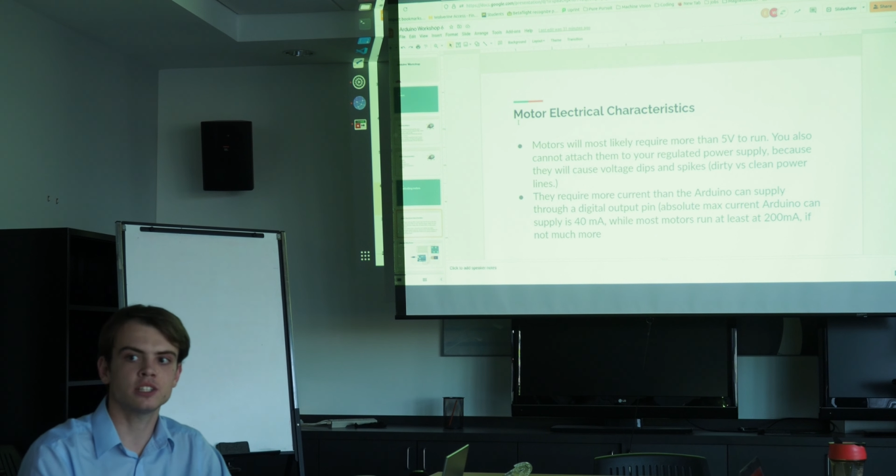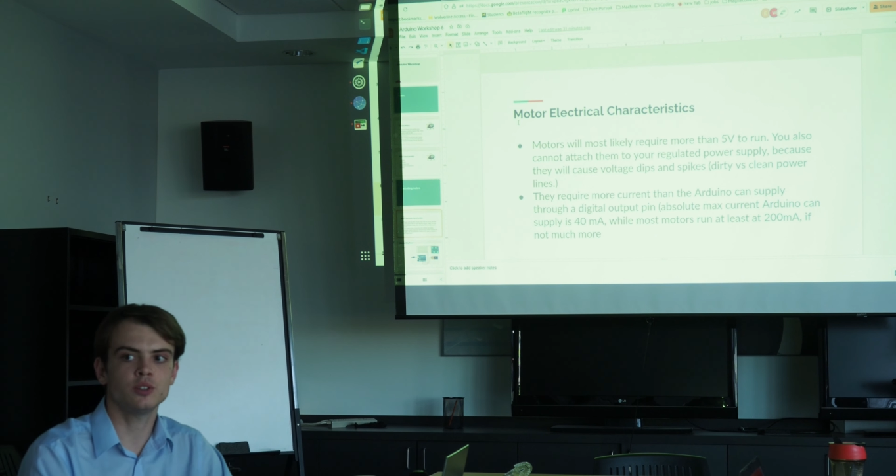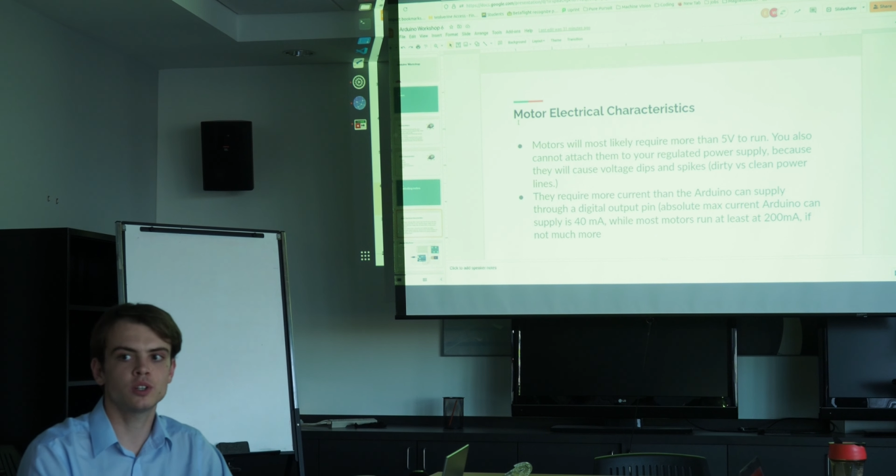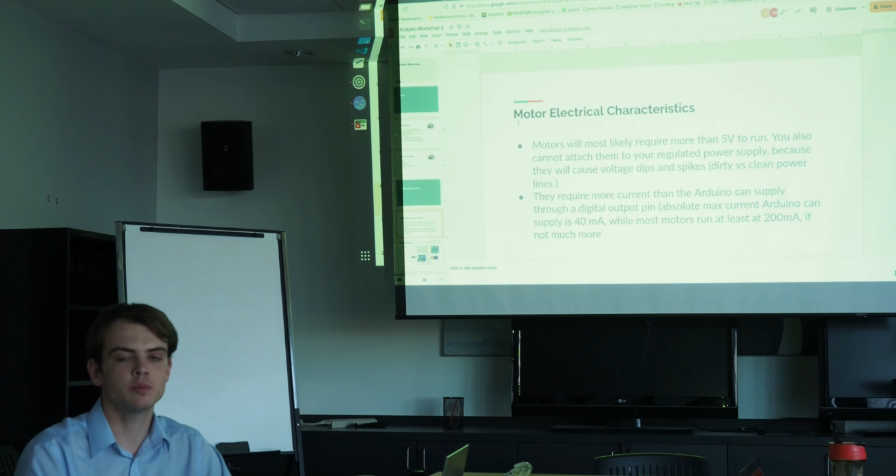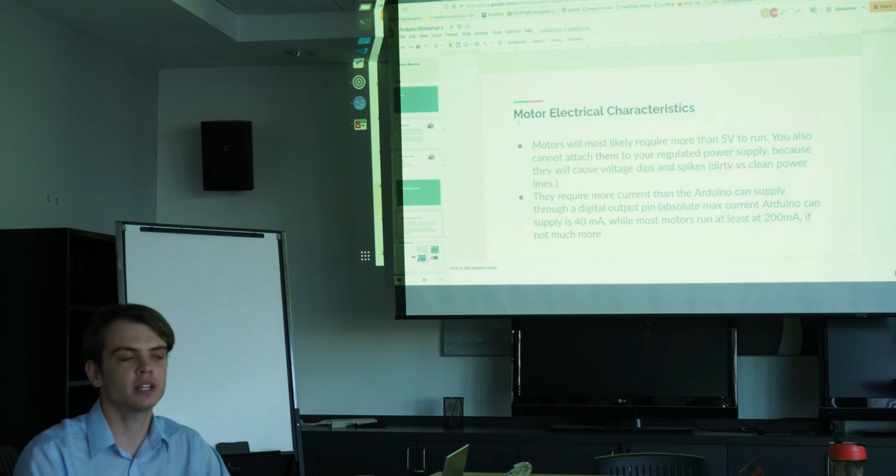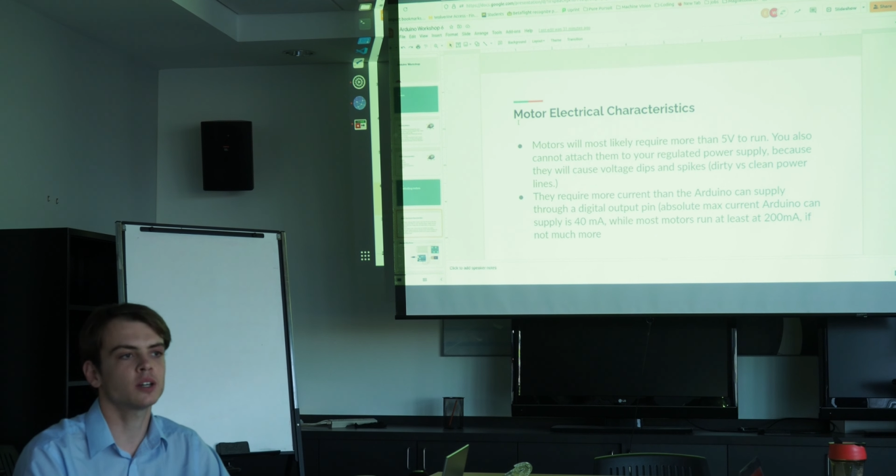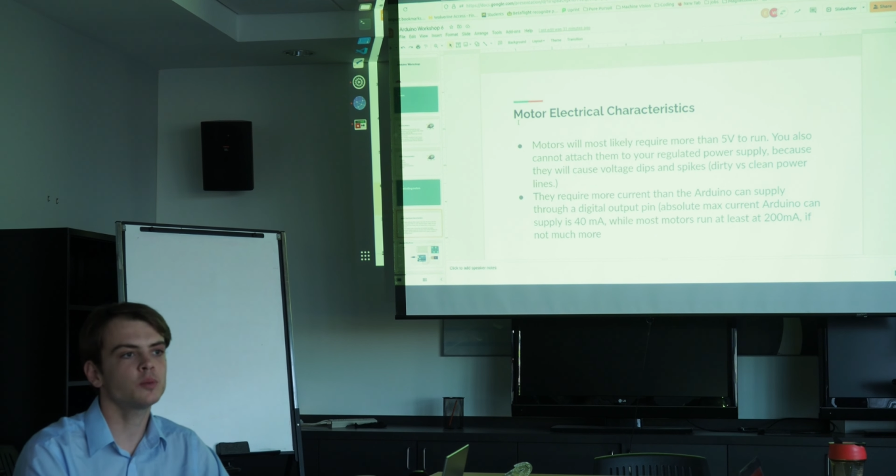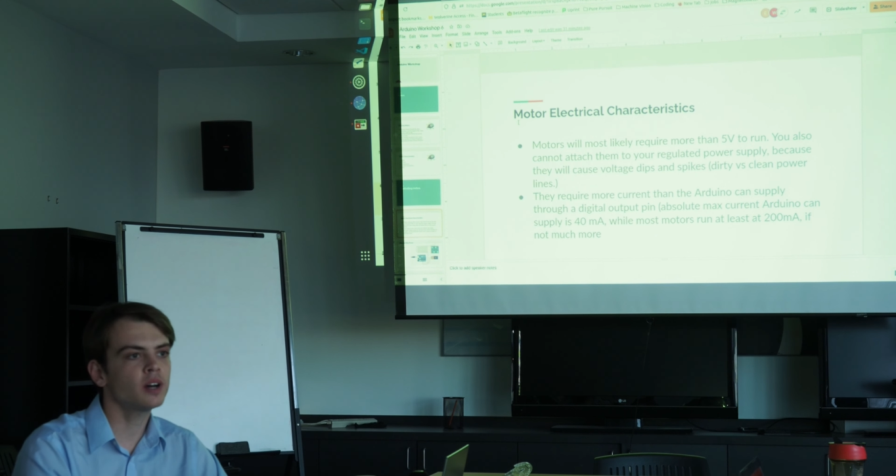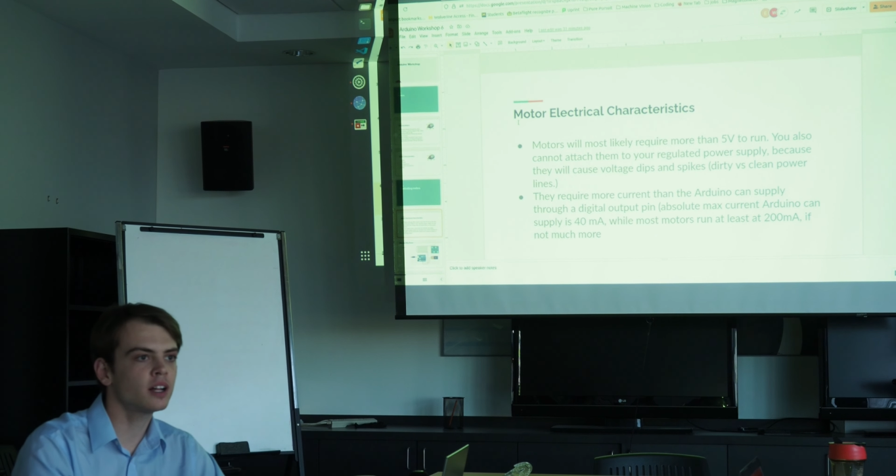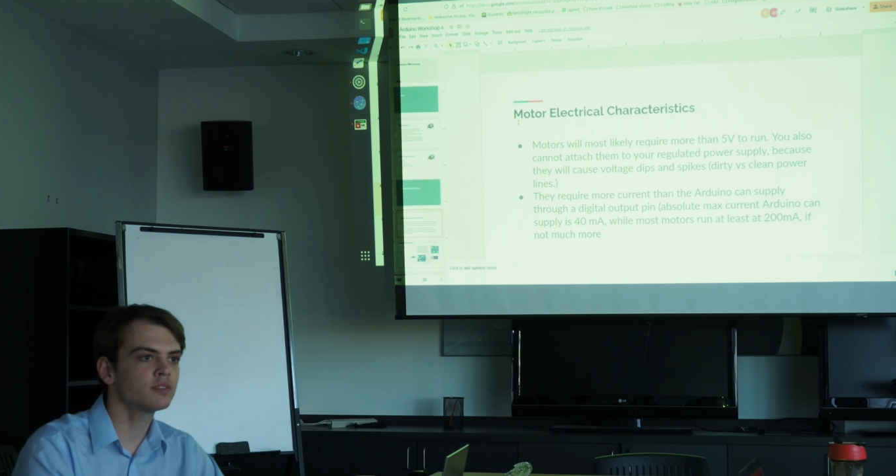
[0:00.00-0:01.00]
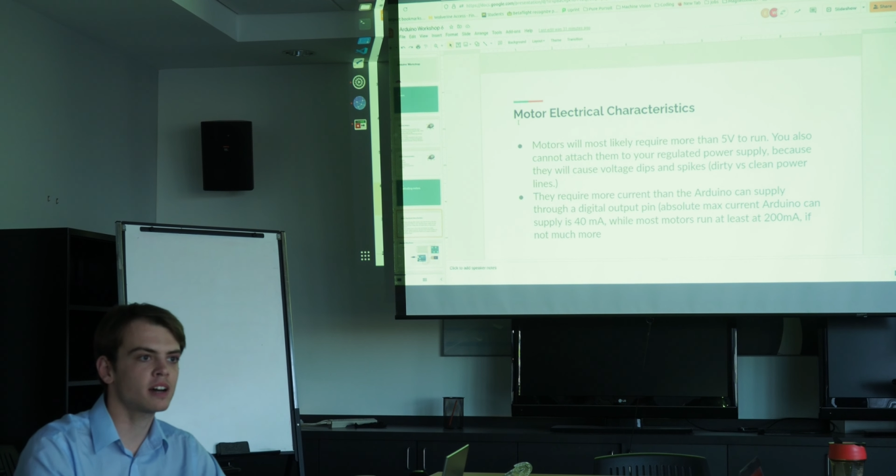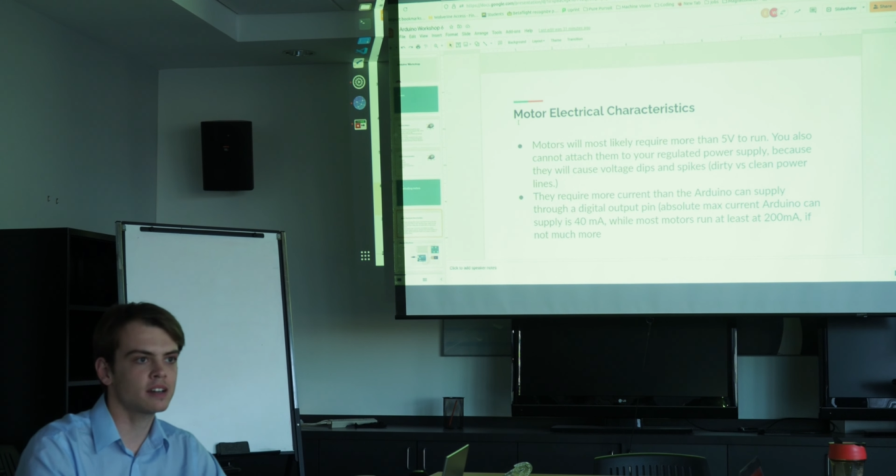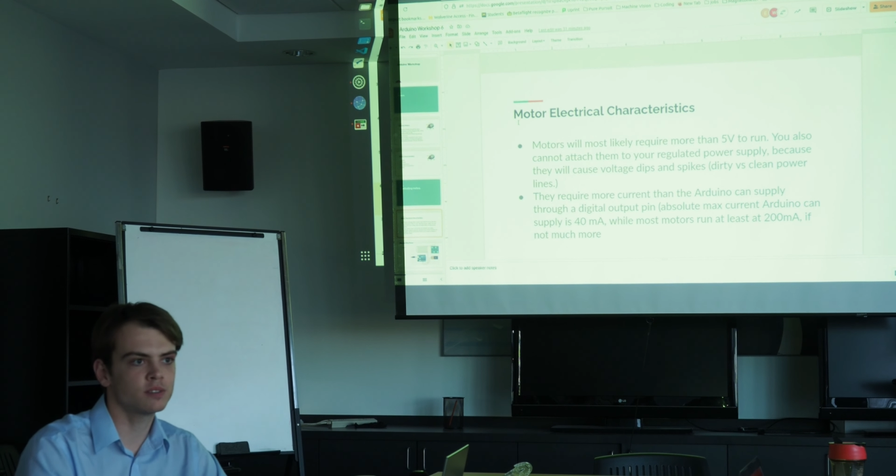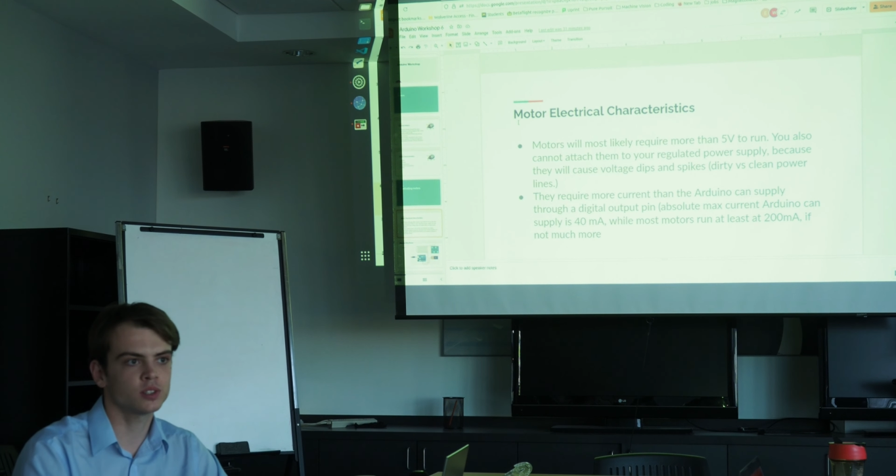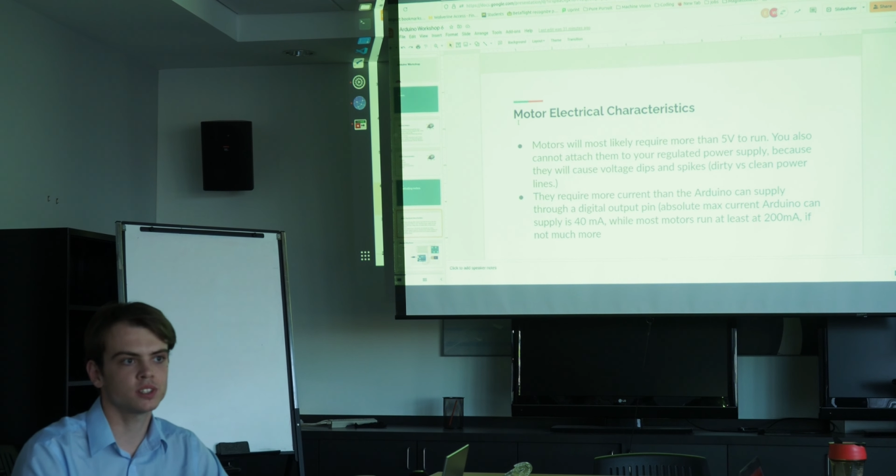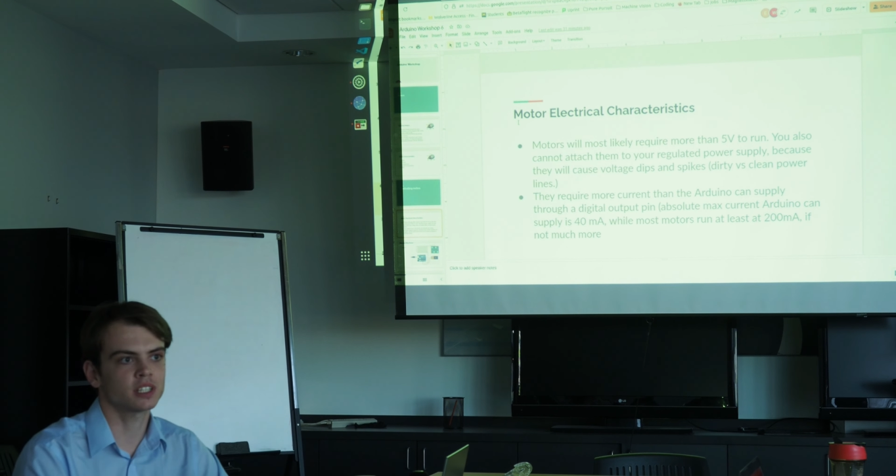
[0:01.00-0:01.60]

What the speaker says: and you could be like, well, 5 volts,